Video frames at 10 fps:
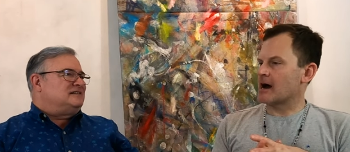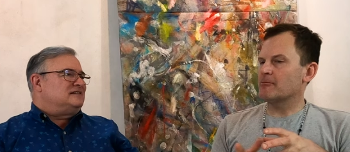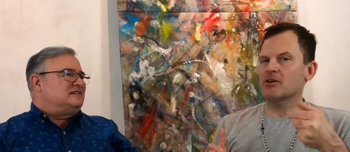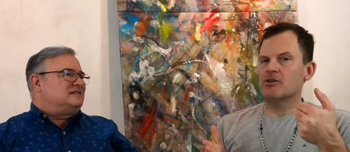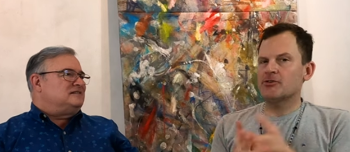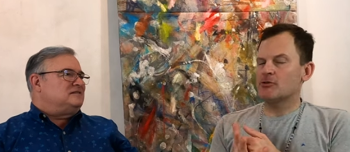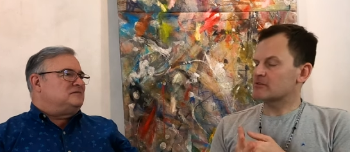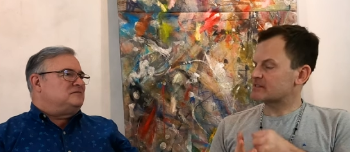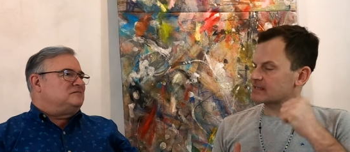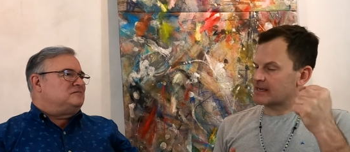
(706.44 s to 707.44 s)
Speaker 1: I'm going to do
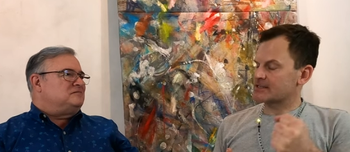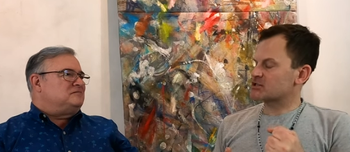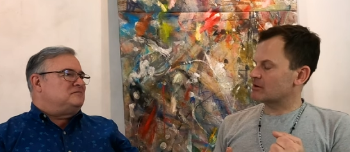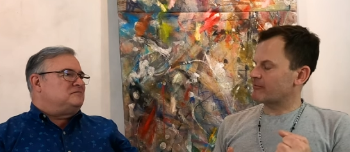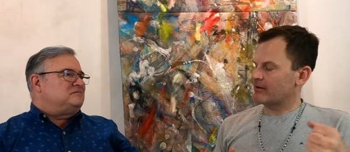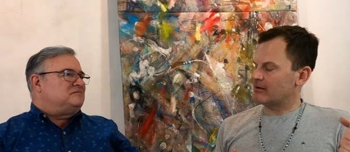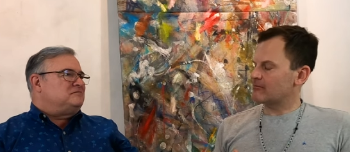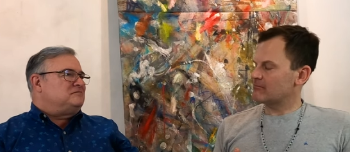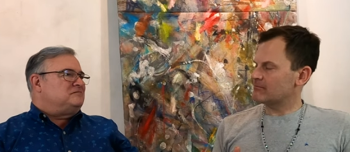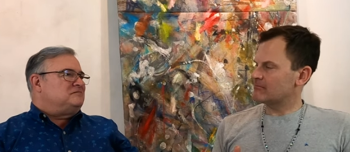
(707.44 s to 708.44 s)
a sketch of
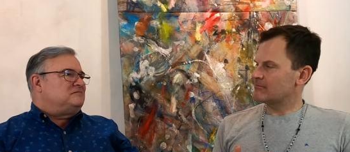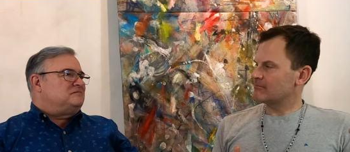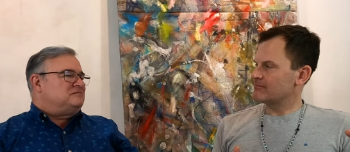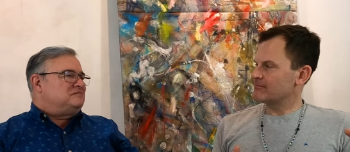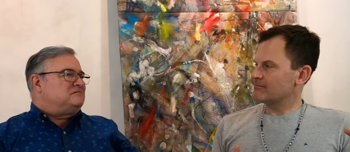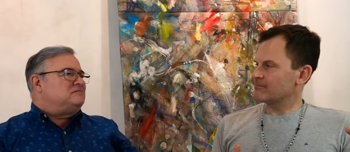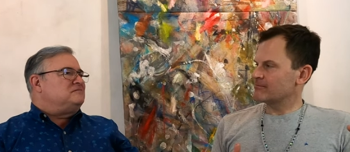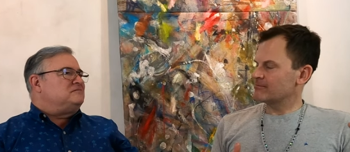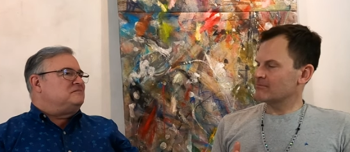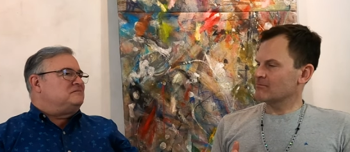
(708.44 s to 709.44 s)
him
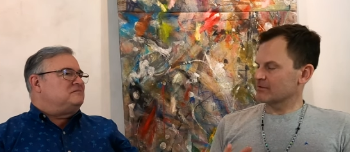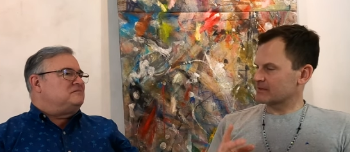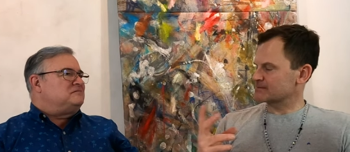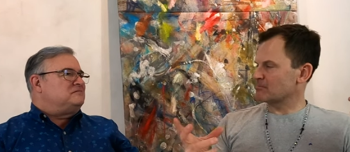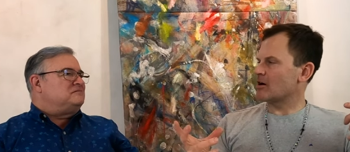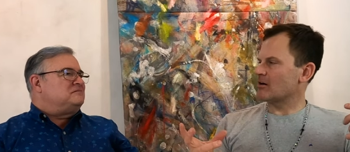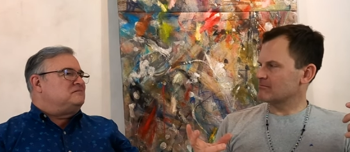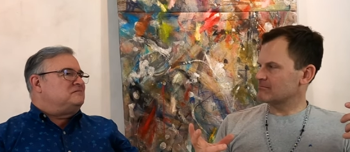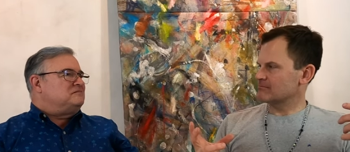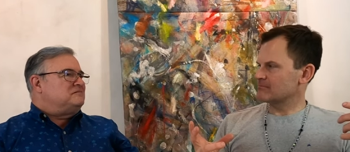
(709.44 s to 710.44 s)
with his
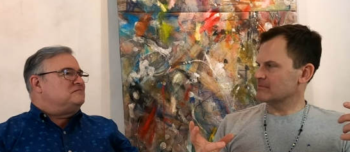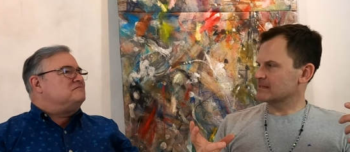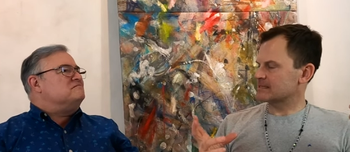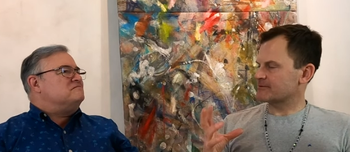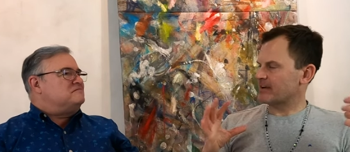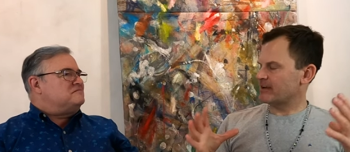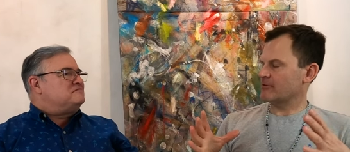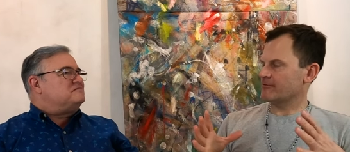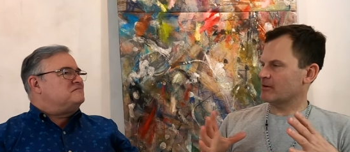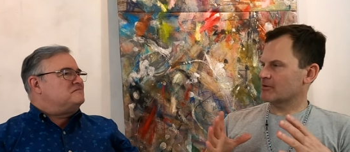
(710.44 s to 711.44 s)
mom. It's his
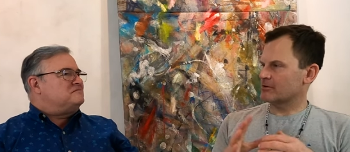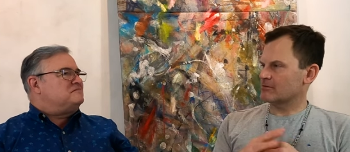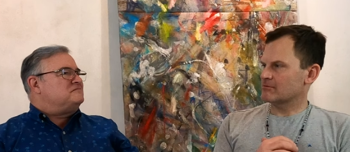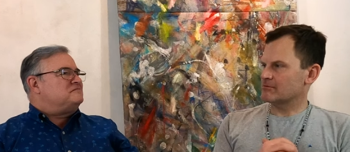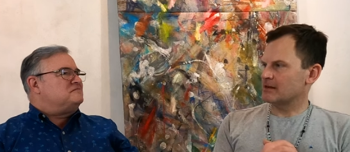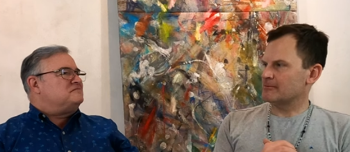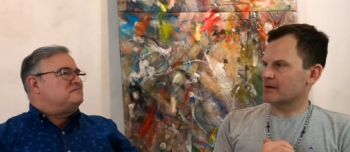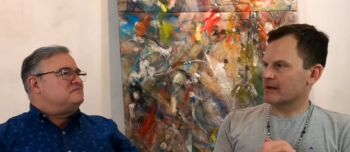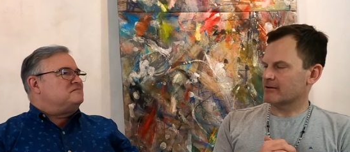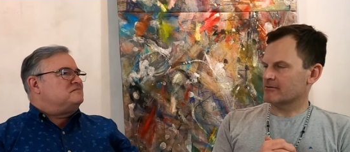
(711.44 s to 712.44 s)
favorite photo in
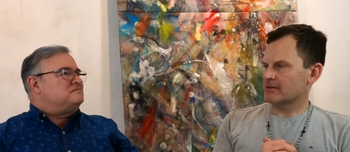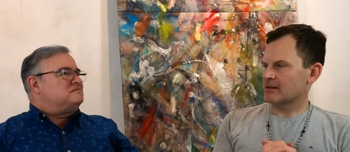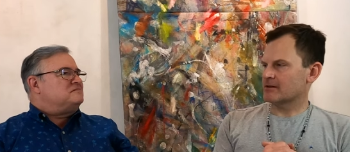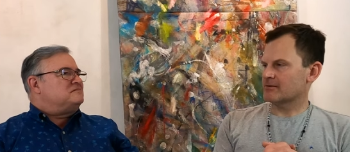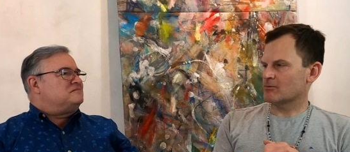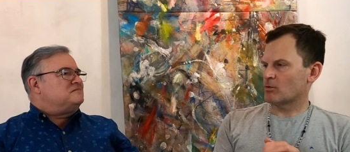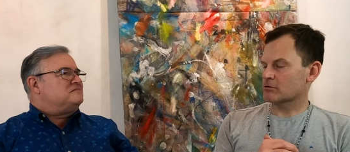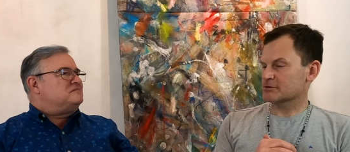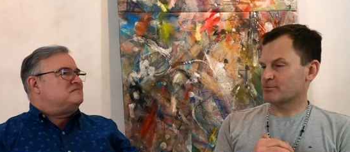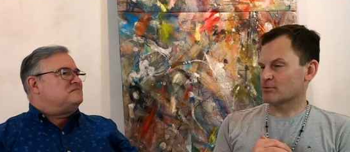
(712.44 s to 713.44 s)
Maine at
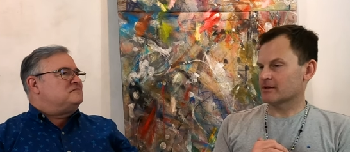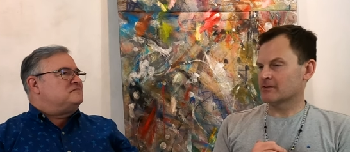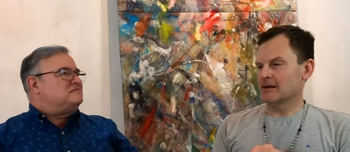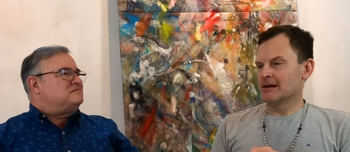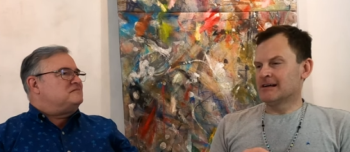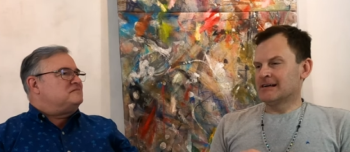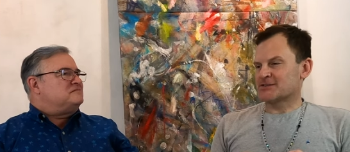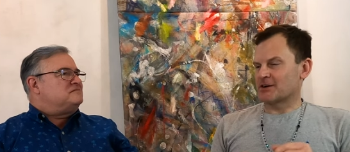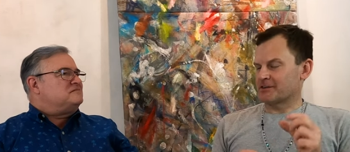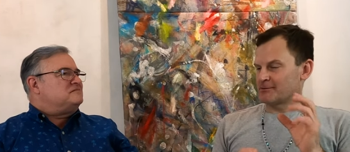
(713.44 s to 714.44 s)
Walker's Point.
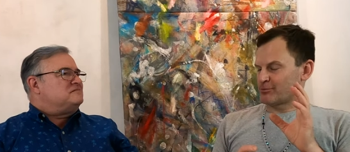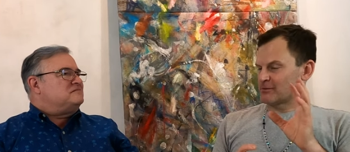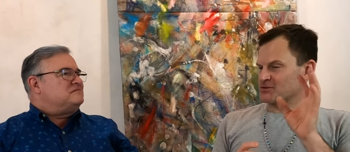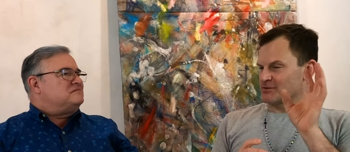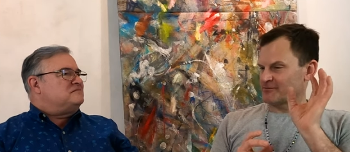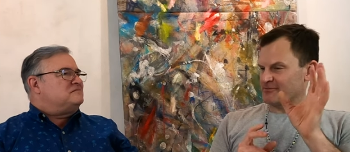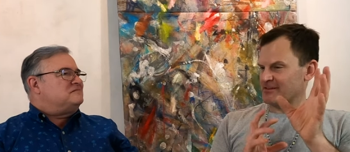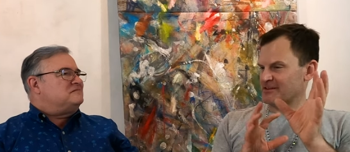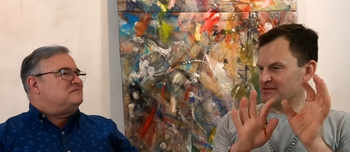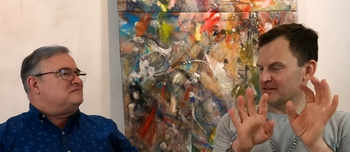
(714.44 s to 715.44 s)
So I did a portrait of
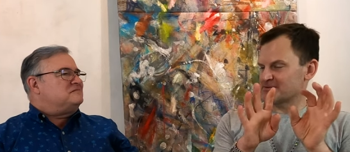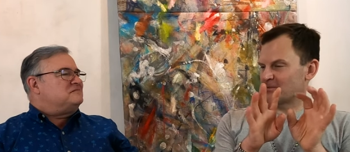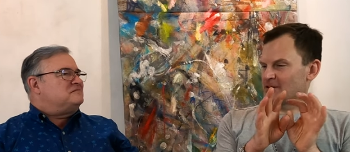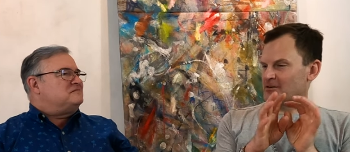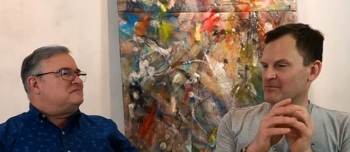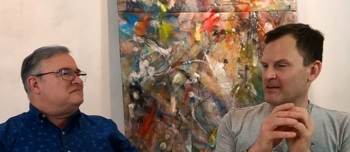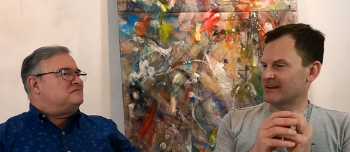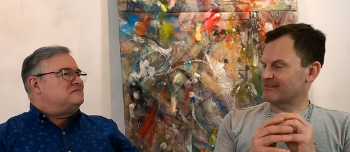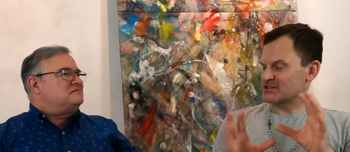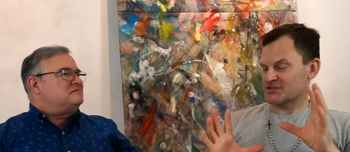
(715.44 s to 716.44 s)
him and his mom,
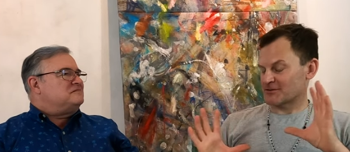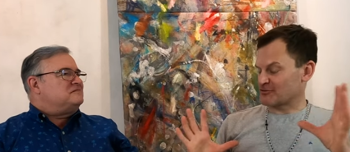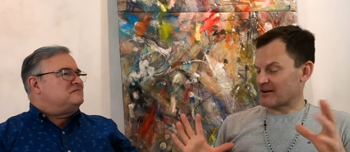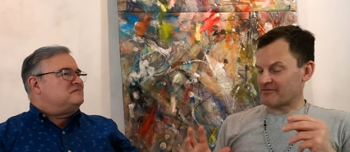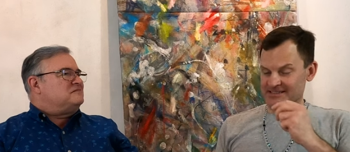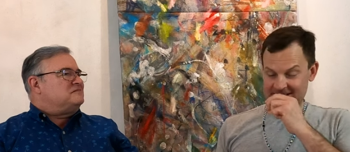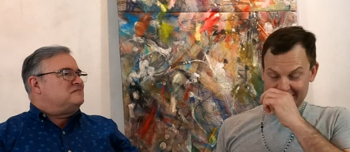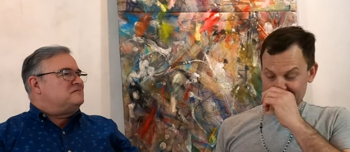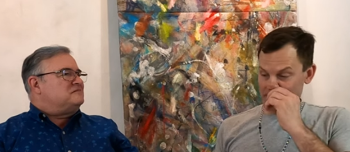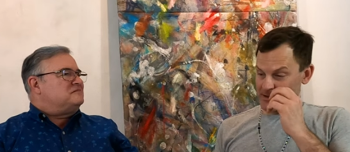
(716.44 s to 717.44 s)
and it's just a graphite
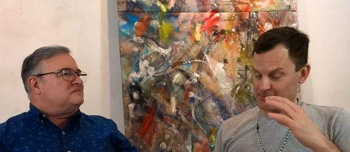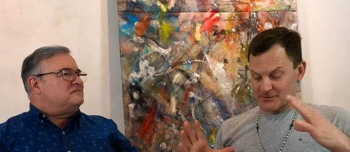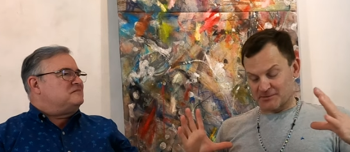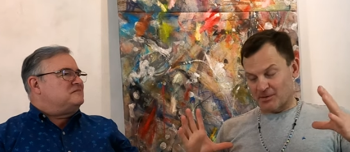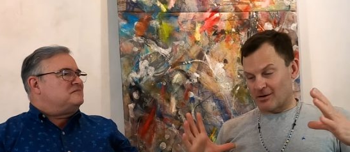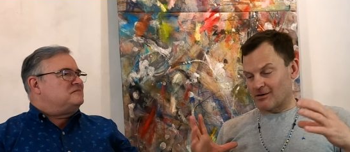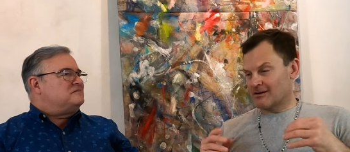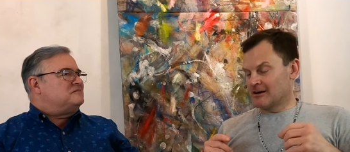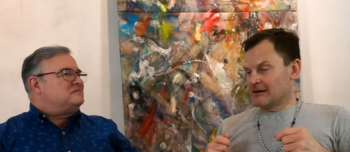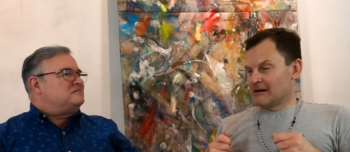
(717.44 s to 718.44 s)
sketch on paper,
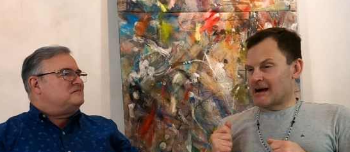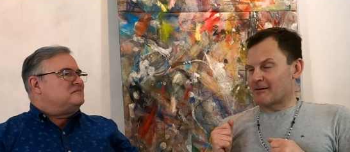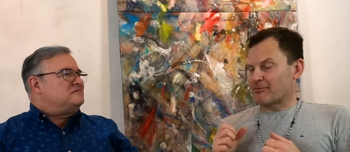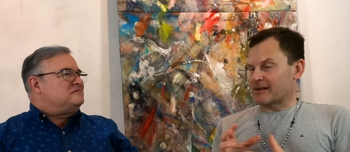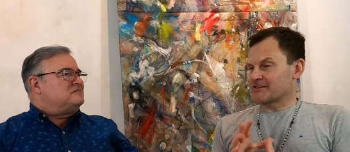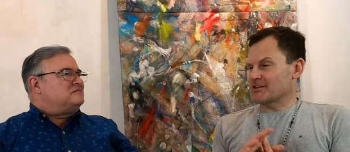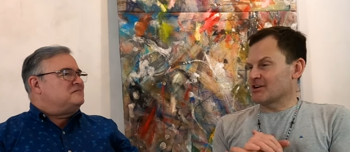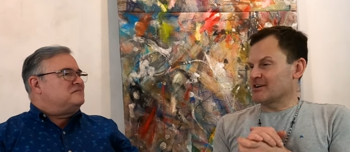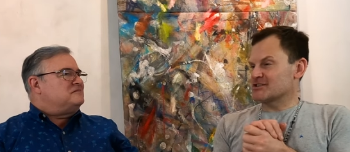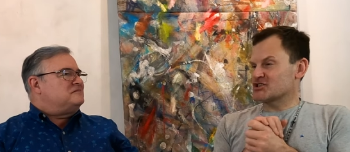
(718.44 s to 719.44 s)
small. I bring it to
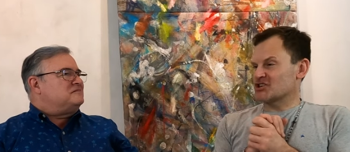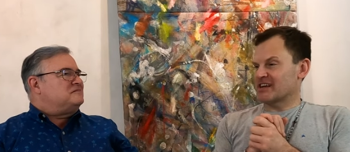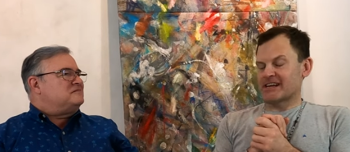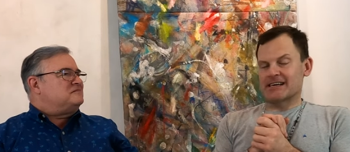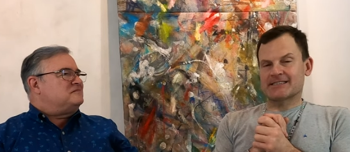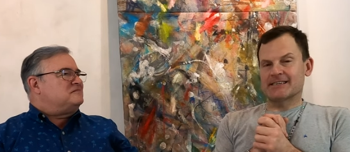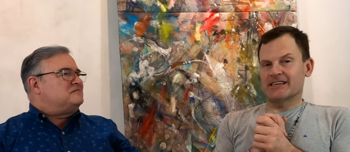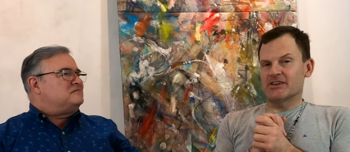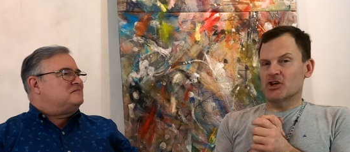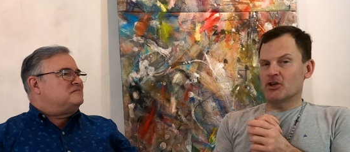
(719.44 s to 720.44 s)
lunch, and I
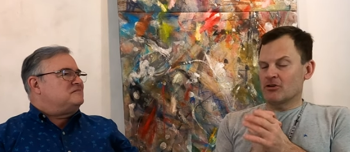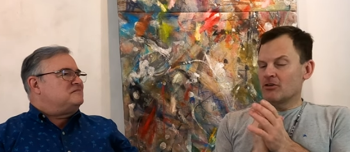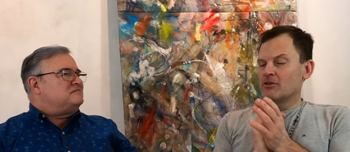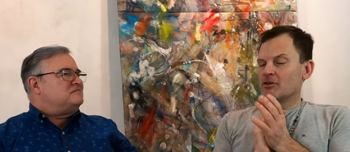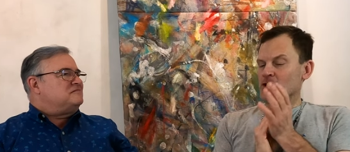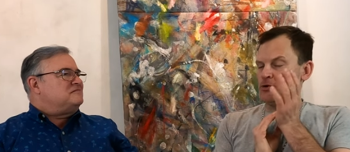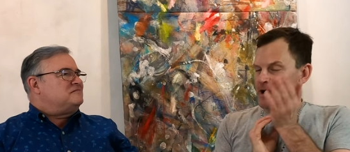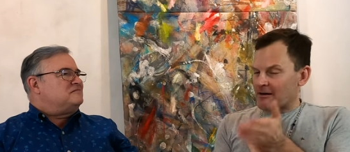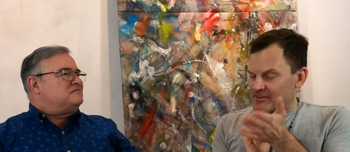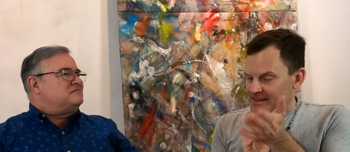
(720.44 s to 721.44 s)
said, you
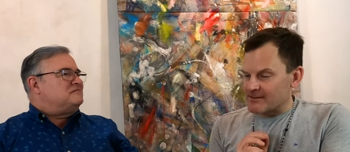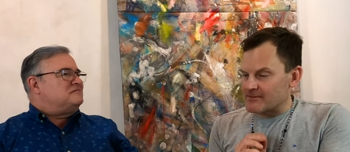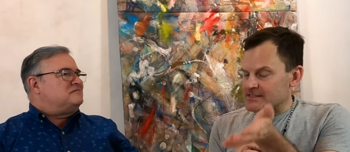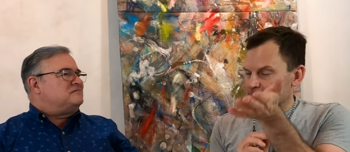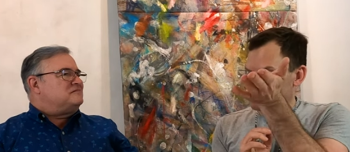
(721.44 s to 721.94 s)
have to give this